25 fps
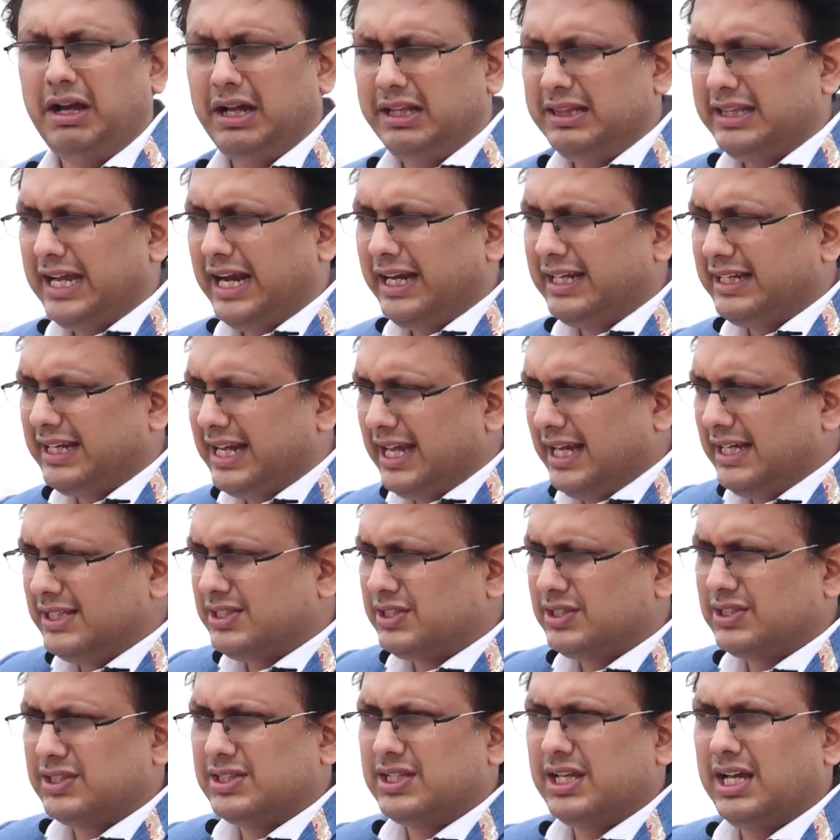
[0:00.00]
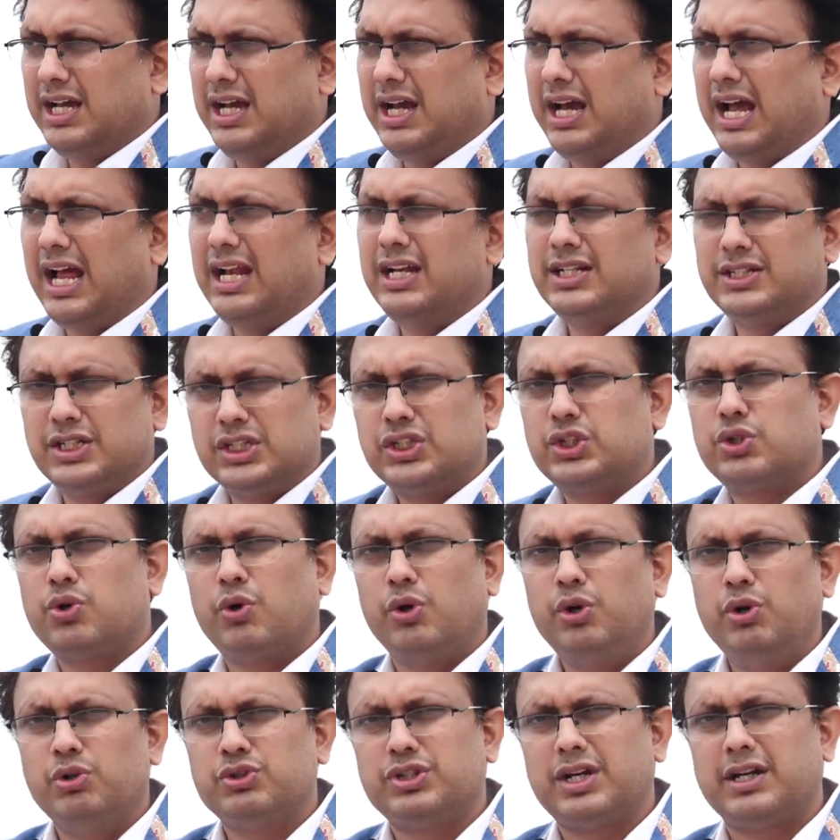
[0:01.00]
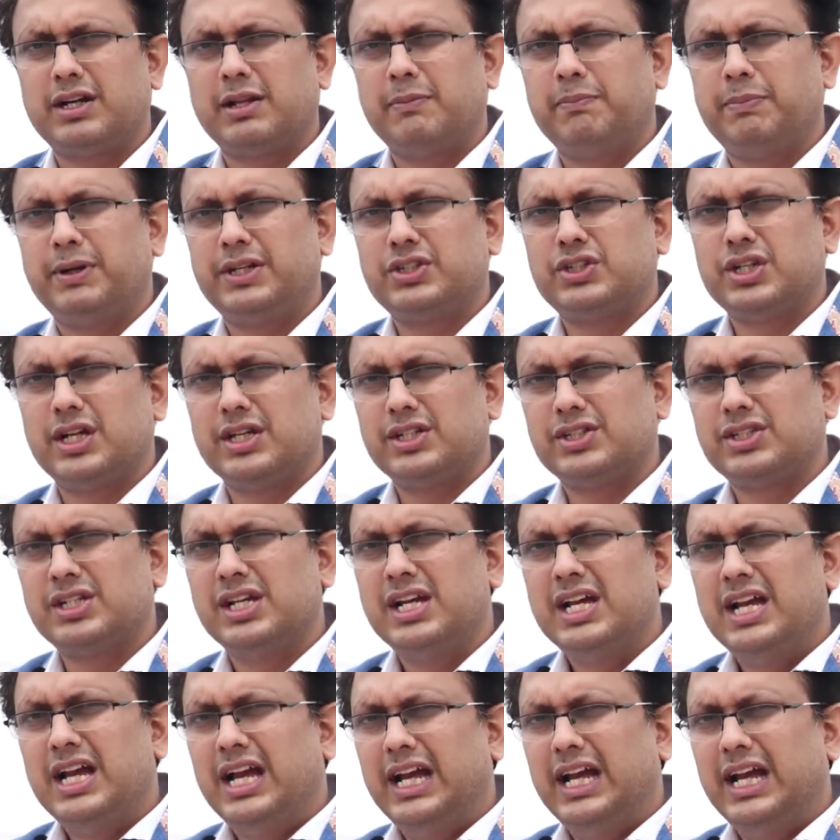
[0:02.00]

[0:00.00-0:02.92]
in that case I'll just show you certain pictures.